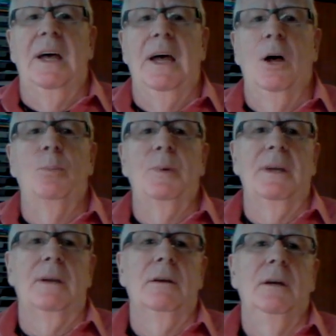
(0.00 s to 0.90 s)

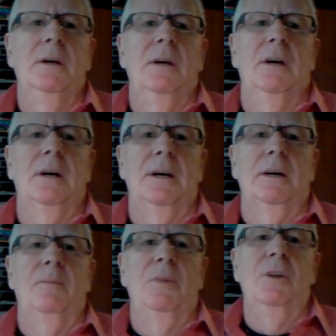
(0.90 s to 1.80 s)
helping
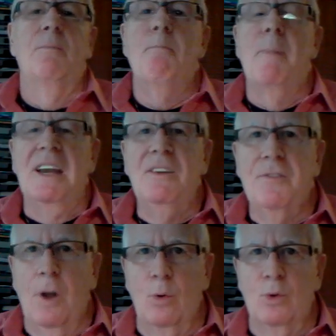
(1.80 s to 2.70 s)
the money
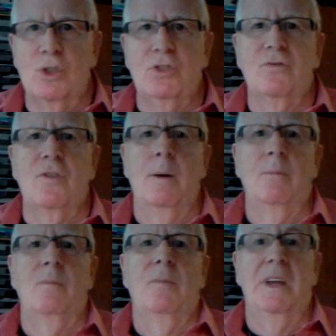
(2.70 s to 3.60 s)
flows
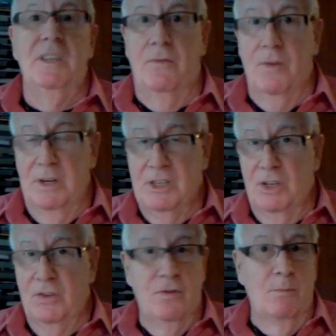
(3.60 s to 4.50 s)
from, for
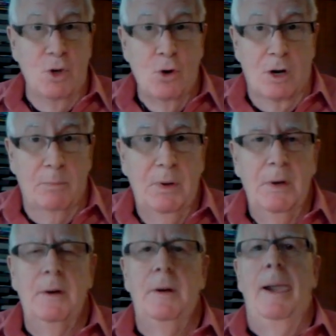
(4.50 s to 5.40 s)
instance, from Europe,
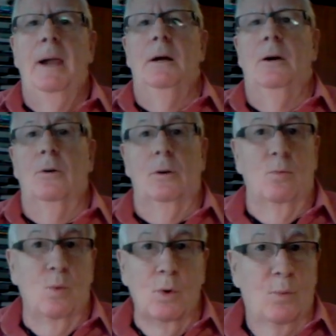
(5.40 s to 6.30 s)
or
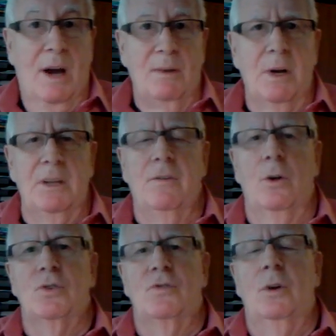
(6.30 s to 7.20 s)
worldwide money
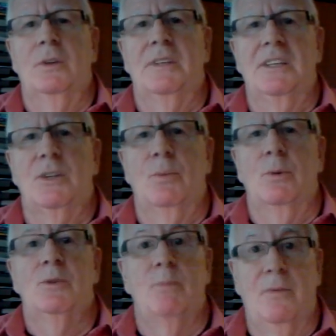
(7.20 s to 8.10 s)
flows for all intents and
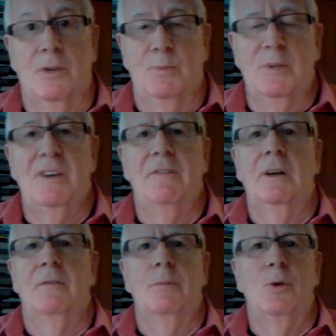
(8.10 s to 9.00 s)
purposes, but
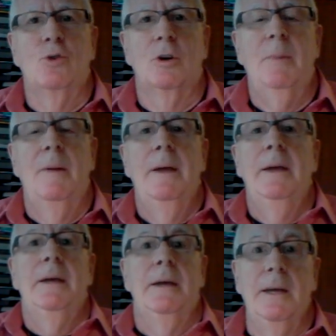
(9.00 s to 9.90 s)
specifically from Europe,
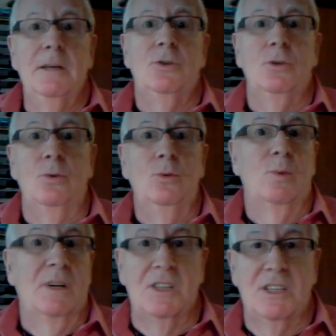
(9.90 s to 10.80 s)
into
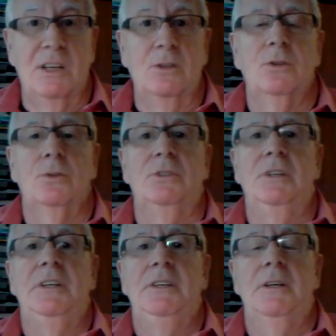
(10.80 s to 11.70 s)
what is still
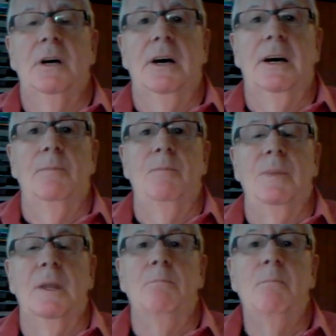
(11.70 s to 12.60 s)
the
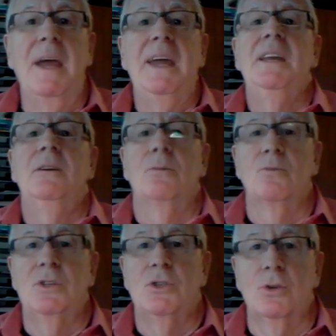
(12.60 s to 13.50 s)
main
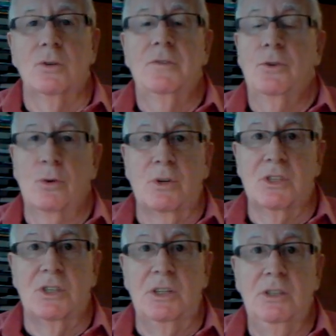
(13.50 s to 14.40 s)
reserve
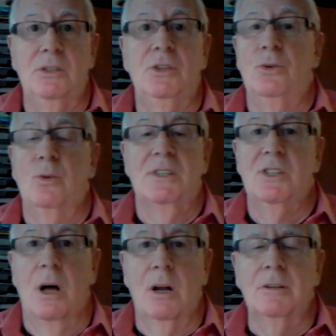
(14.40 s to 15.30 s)
currency, the U.S.
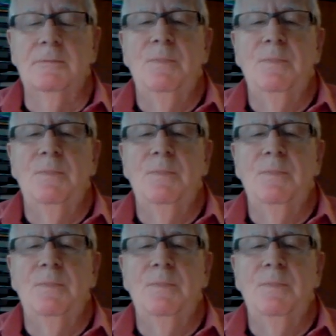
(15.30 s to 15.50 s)
dollar.